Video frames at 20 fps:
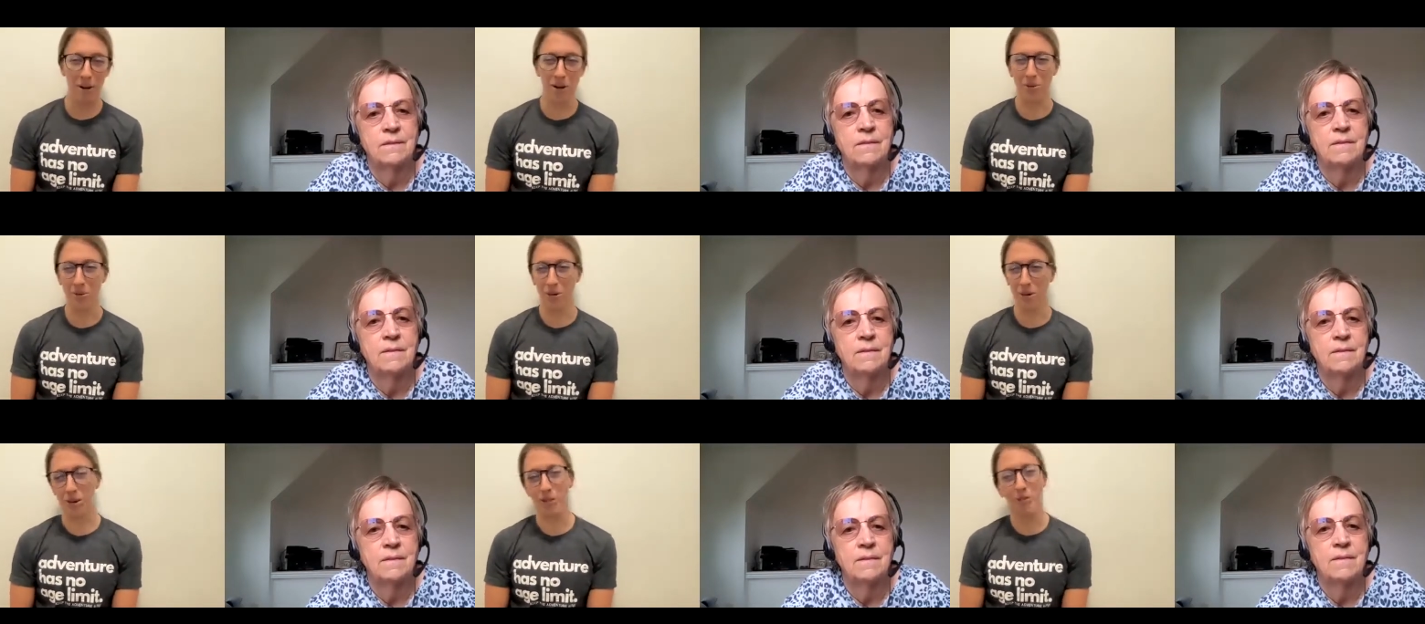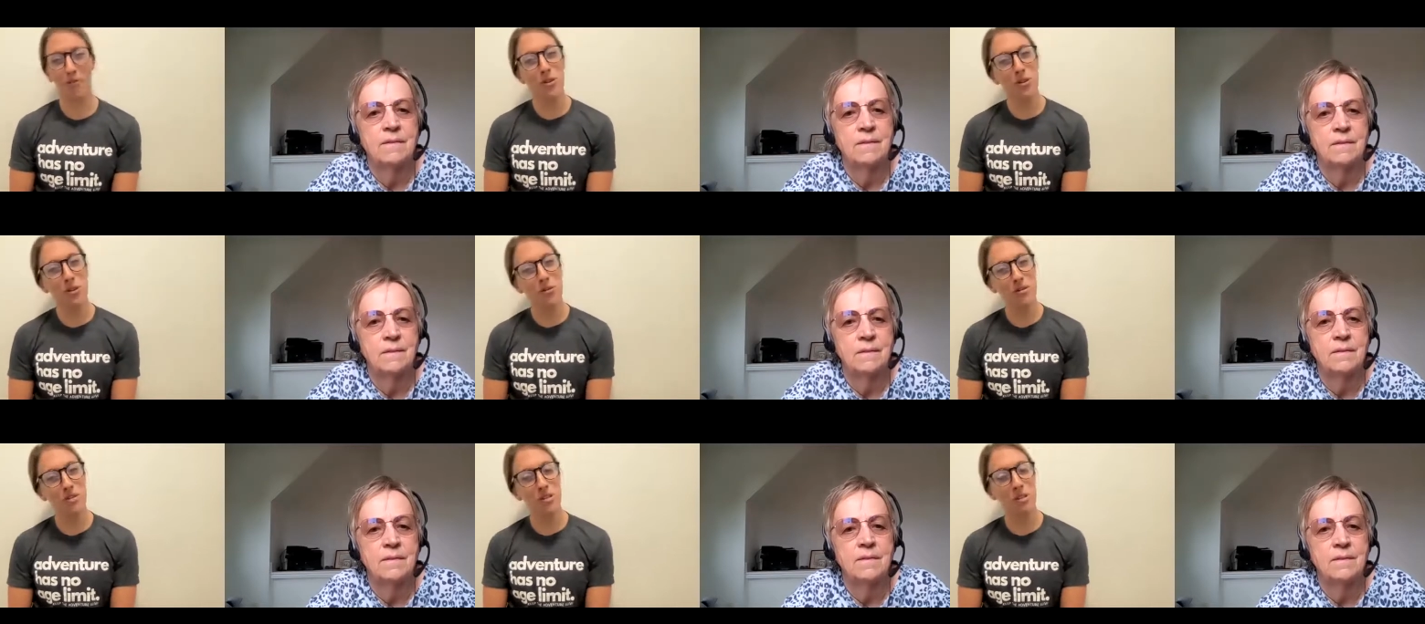Speaker 1: or we're
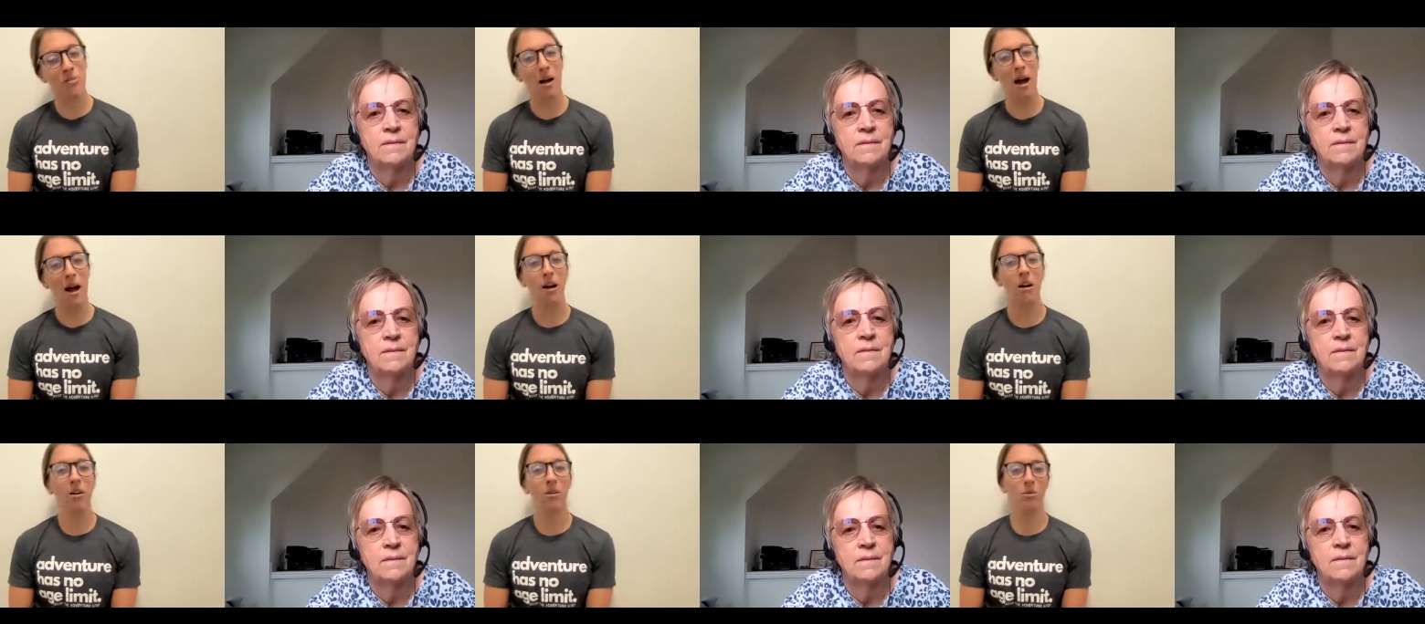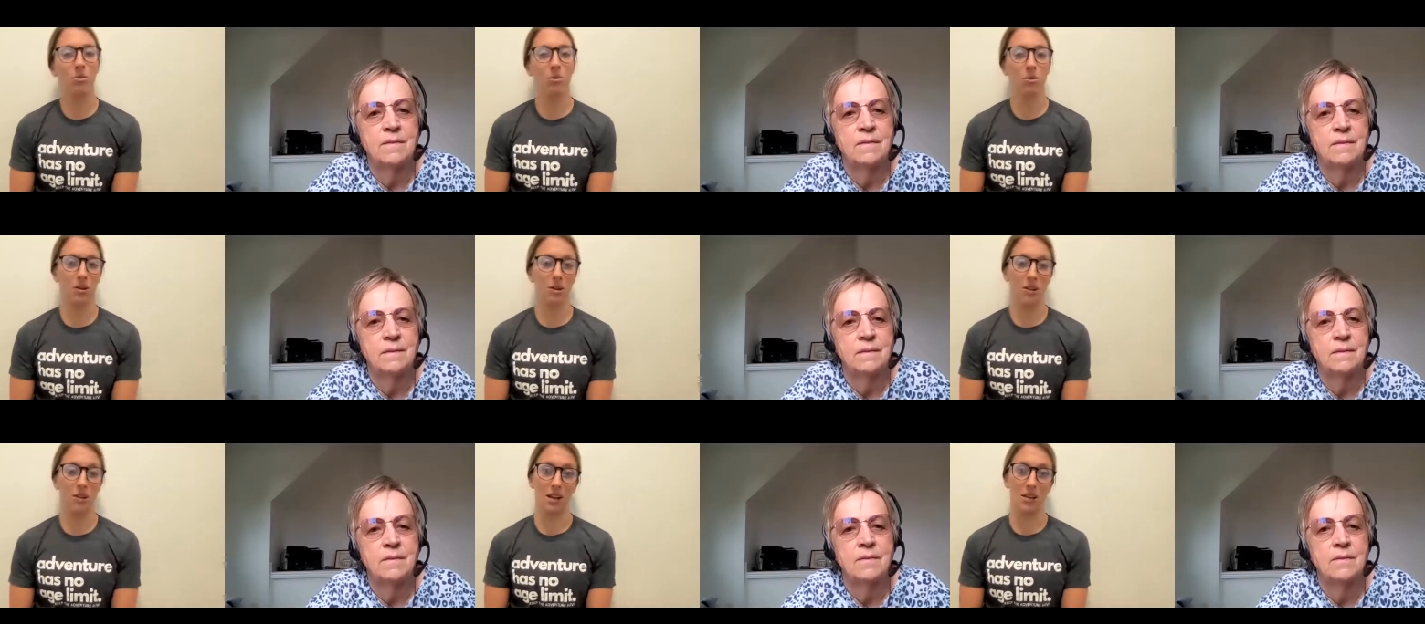confused about,
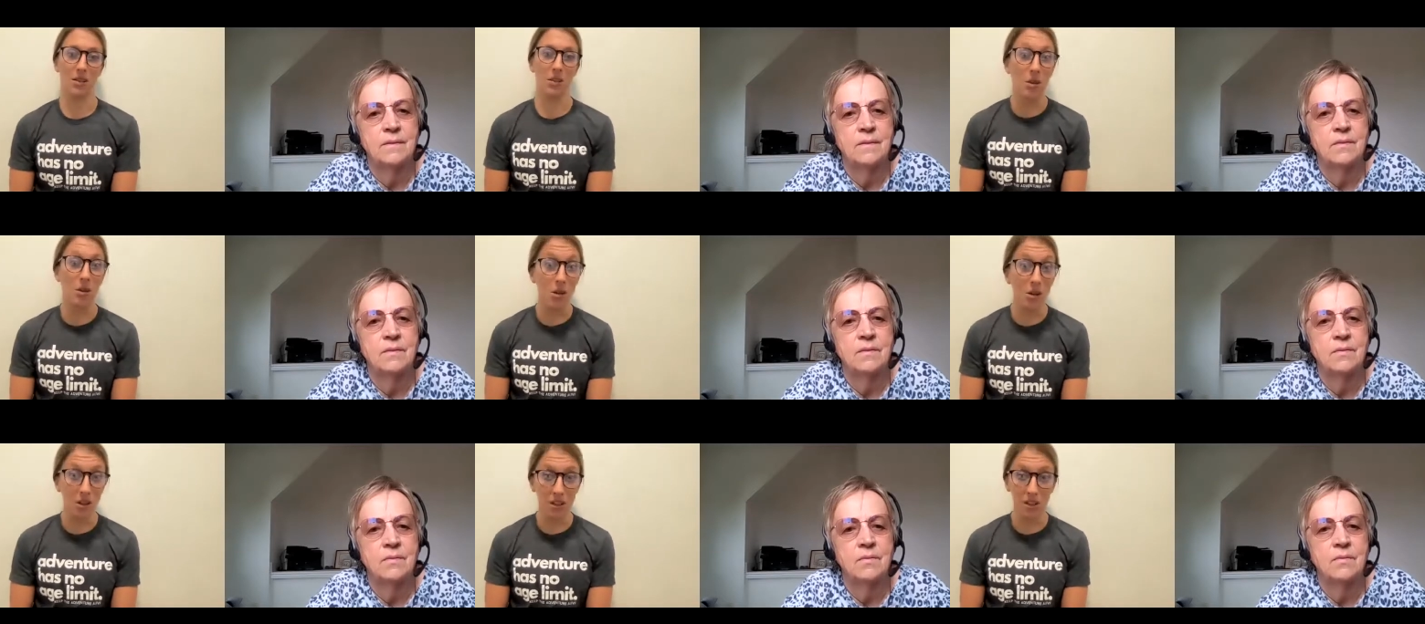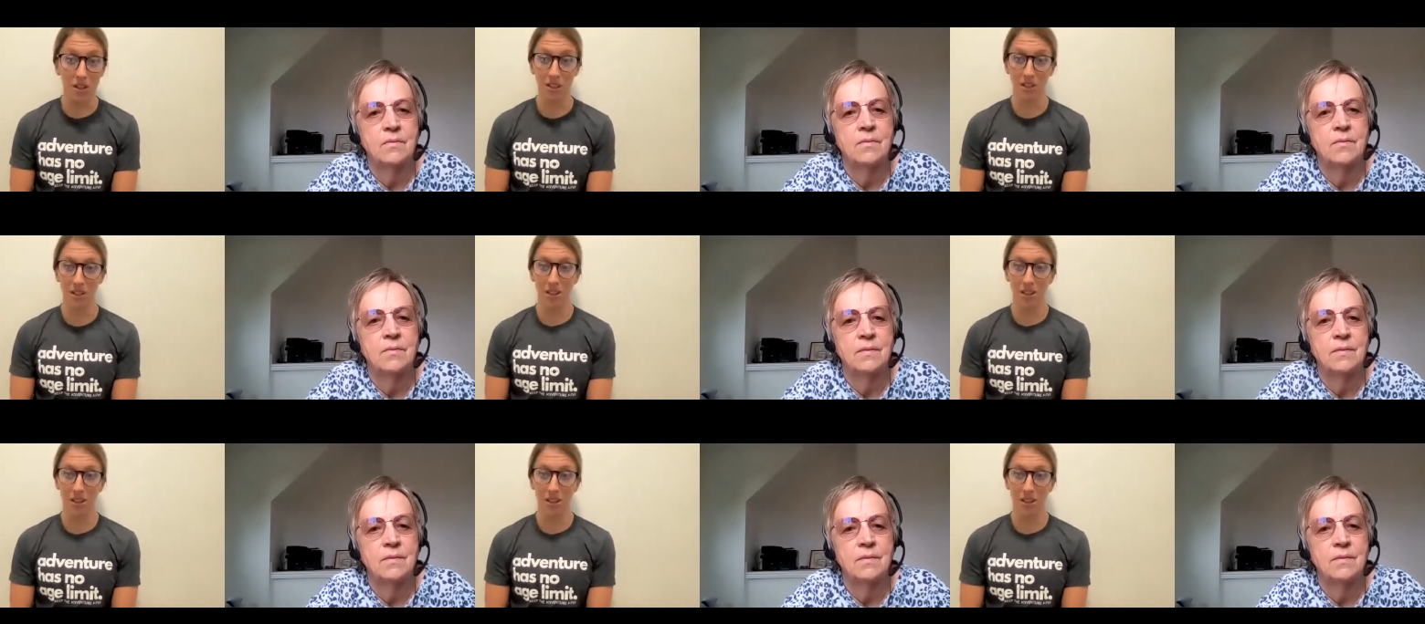or that look